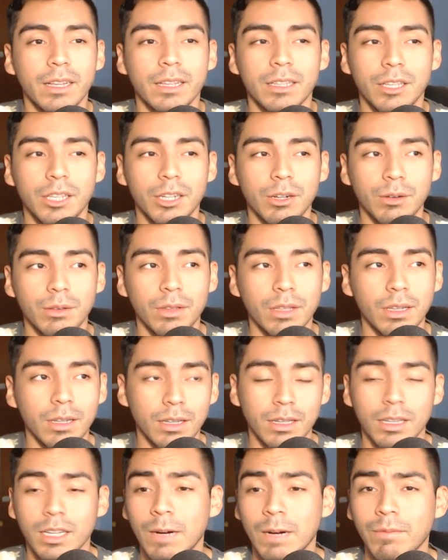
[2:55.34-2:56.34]
you know, the
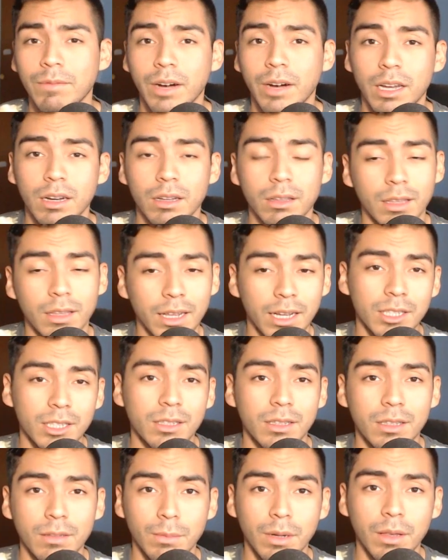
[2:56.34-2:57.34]
cup final
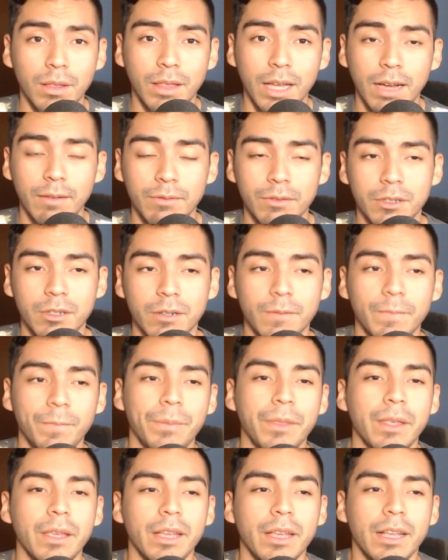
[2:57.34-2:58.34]
the month after.
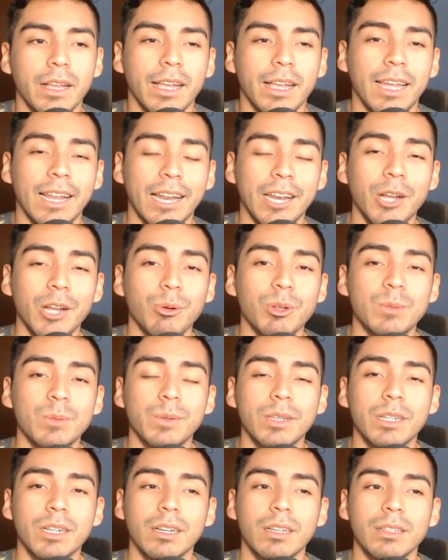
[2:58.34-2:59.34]
And I know it's
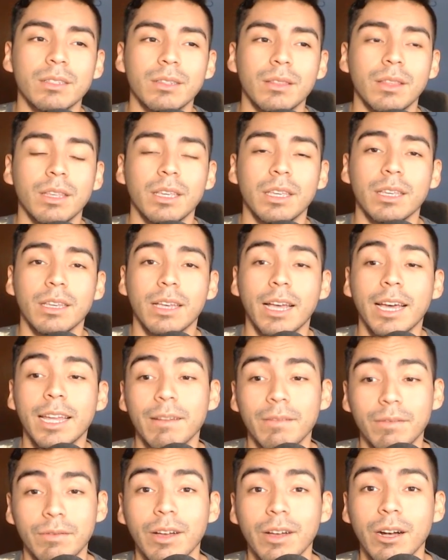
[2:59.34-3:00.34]
because the
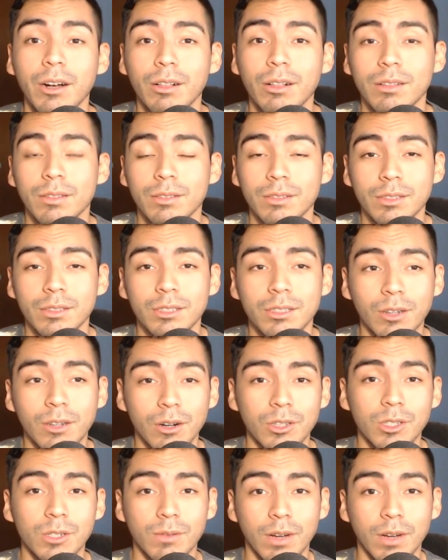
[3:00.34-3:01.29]
NFL starts